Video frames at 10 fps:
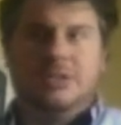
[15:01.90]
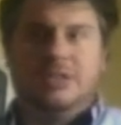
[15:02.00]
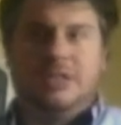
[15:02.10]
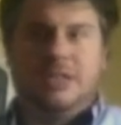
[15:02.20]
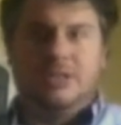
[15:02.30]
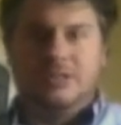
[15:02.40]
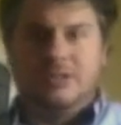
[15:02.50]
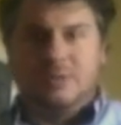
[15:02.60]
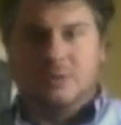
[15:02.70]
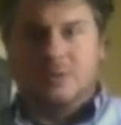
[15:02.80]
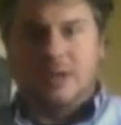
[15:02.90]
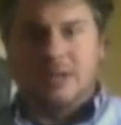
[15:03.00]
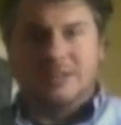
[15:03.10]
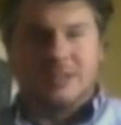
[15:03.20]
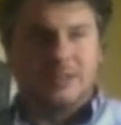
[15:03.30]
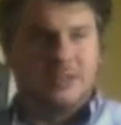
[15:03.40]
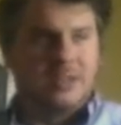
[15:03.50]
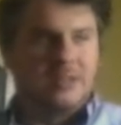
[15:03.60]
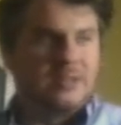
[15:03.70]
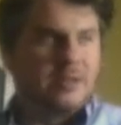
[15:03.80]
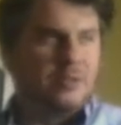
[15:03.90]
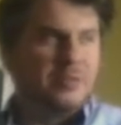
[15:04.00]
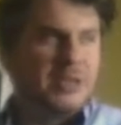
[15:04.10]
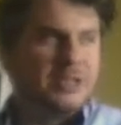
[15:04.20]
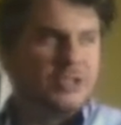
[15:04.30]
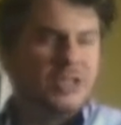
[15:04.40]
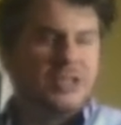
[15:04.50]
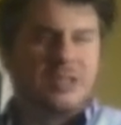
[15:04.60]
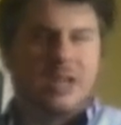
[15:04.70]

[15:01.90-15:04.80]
education school credits, they think that will make a change.